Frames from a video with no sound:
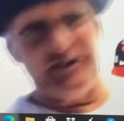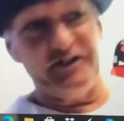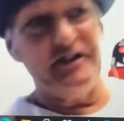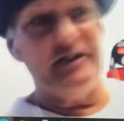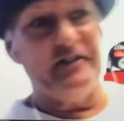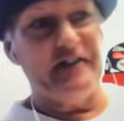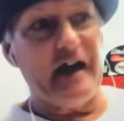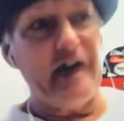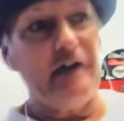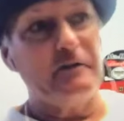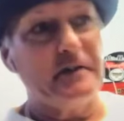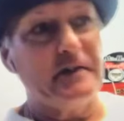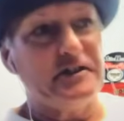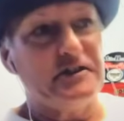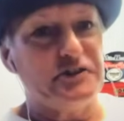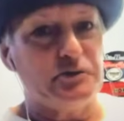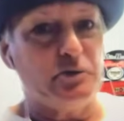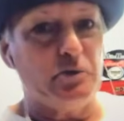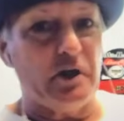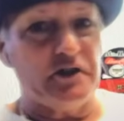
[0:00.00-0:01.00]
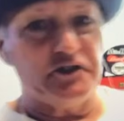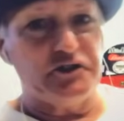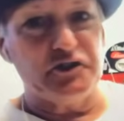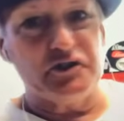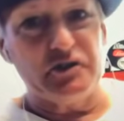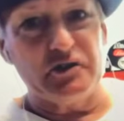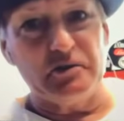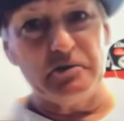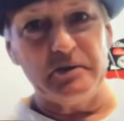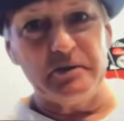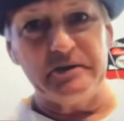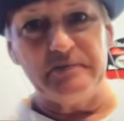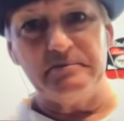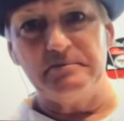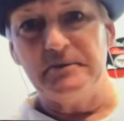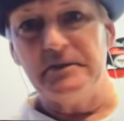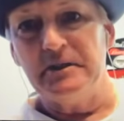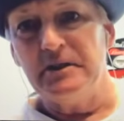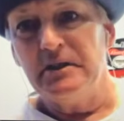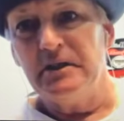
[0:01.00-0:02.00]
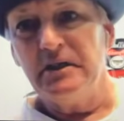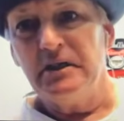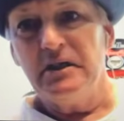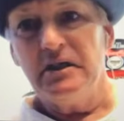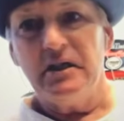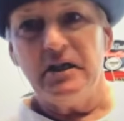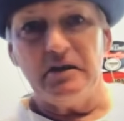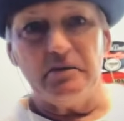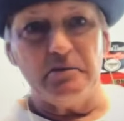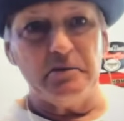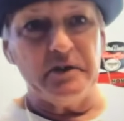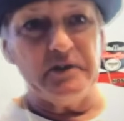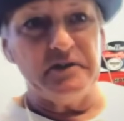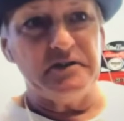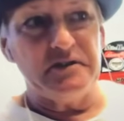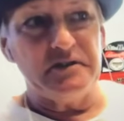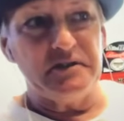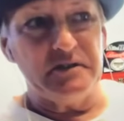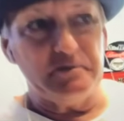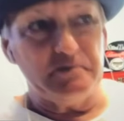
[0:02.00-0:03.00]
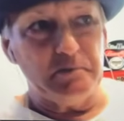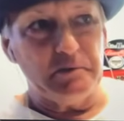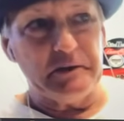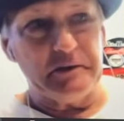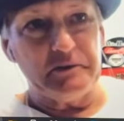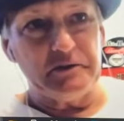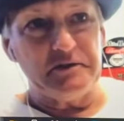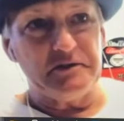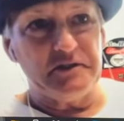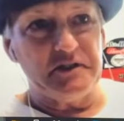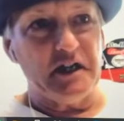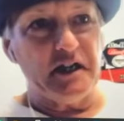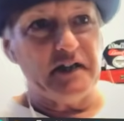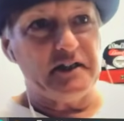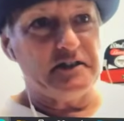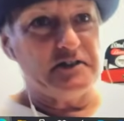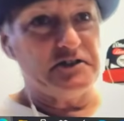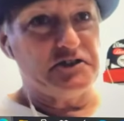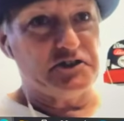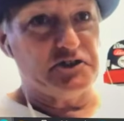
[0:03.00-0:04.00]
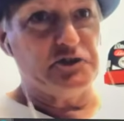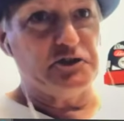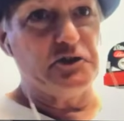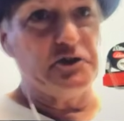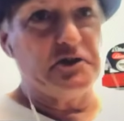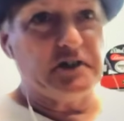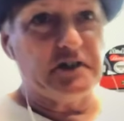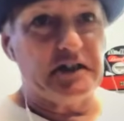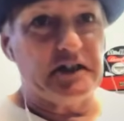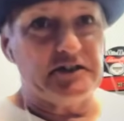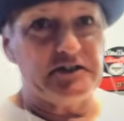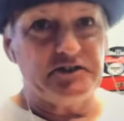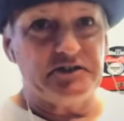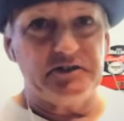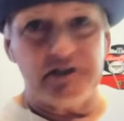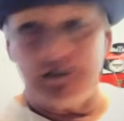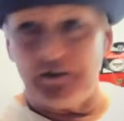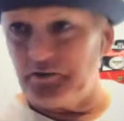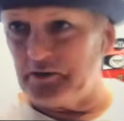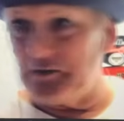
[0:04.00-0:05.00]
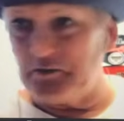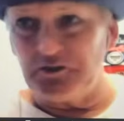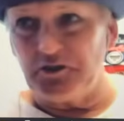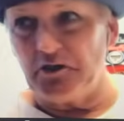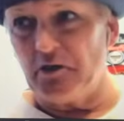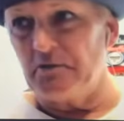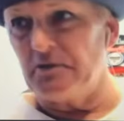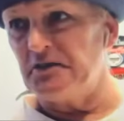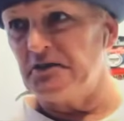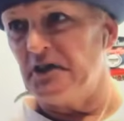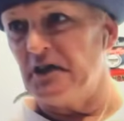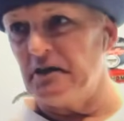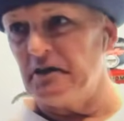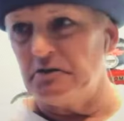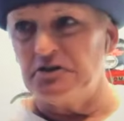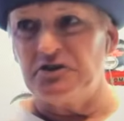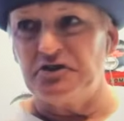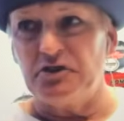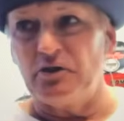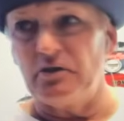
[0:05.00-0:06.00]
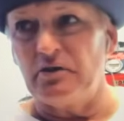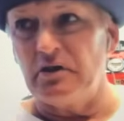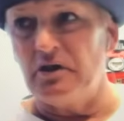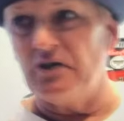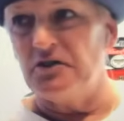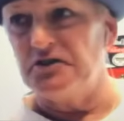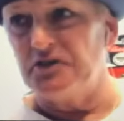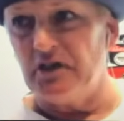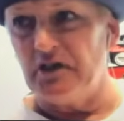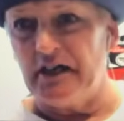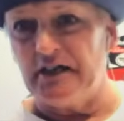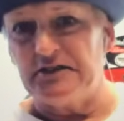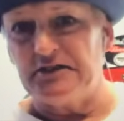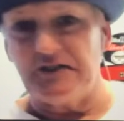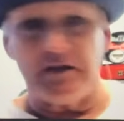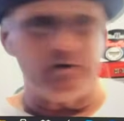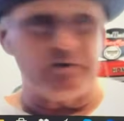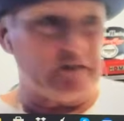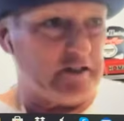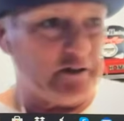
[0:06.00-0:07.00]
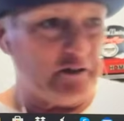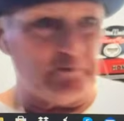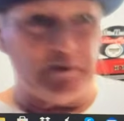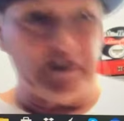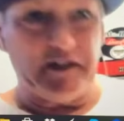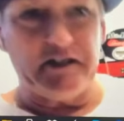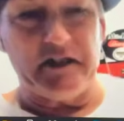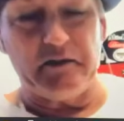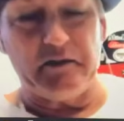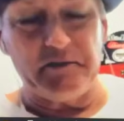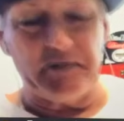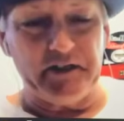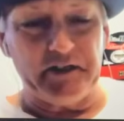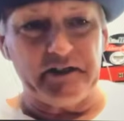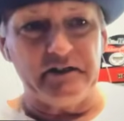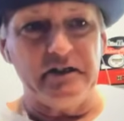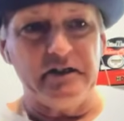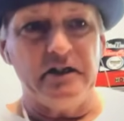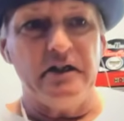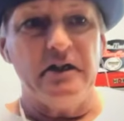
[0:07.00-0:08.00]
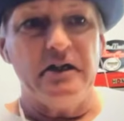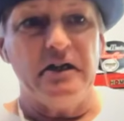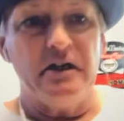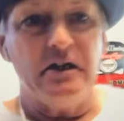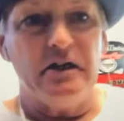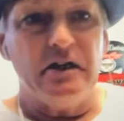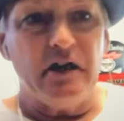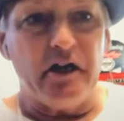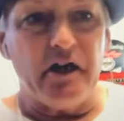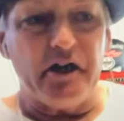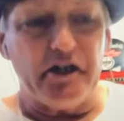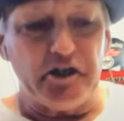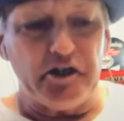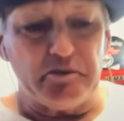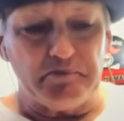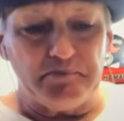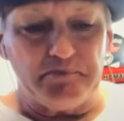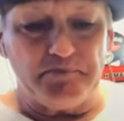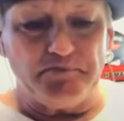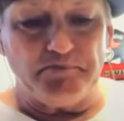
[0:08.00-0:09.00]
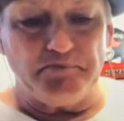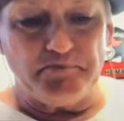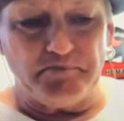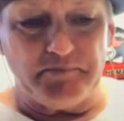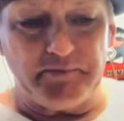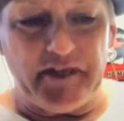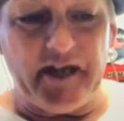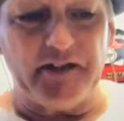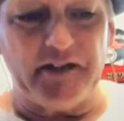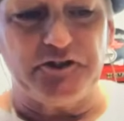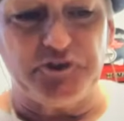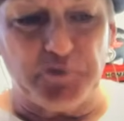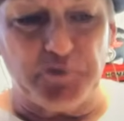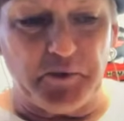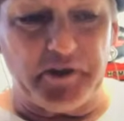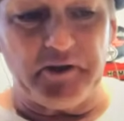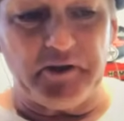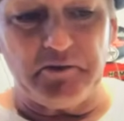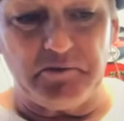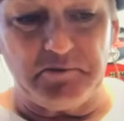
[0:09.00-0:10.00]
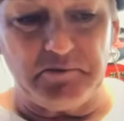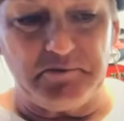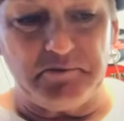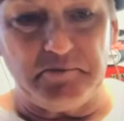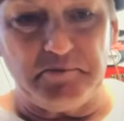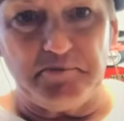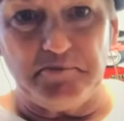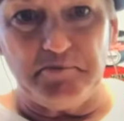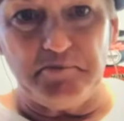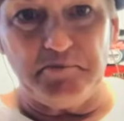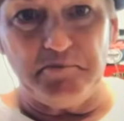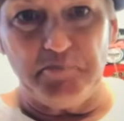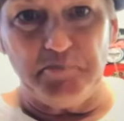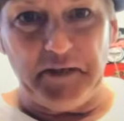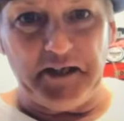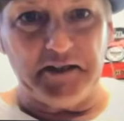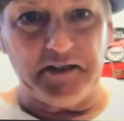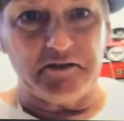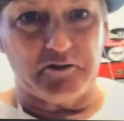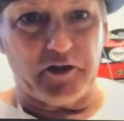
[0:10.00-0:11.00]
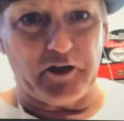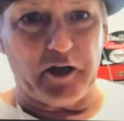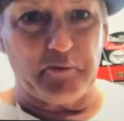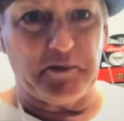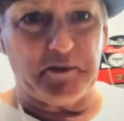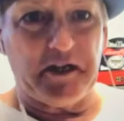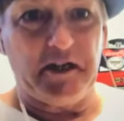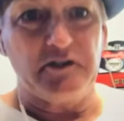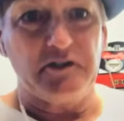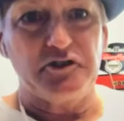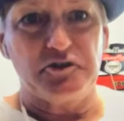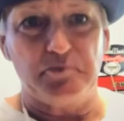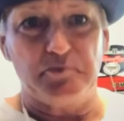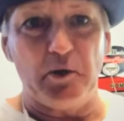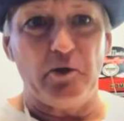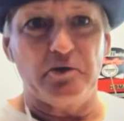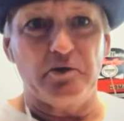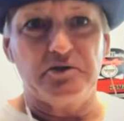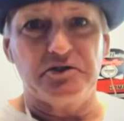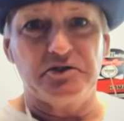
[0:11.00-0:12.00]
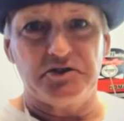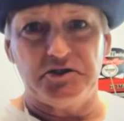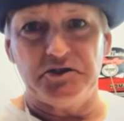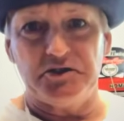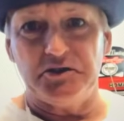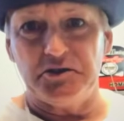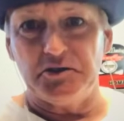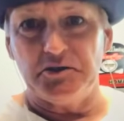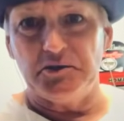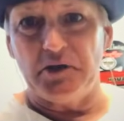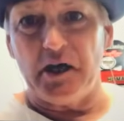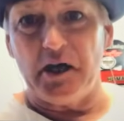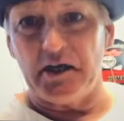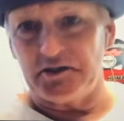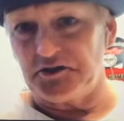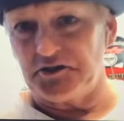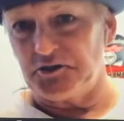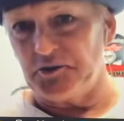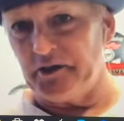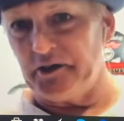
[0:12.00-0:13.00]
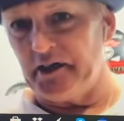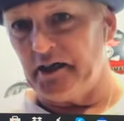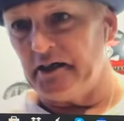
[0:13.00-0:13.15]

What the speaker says: that race in Washougal, when we were done in Suzuka and everything was over and done, it was so close and all that stuff, and he admitted everything. That's when me and Graham Kent spoke to Austria.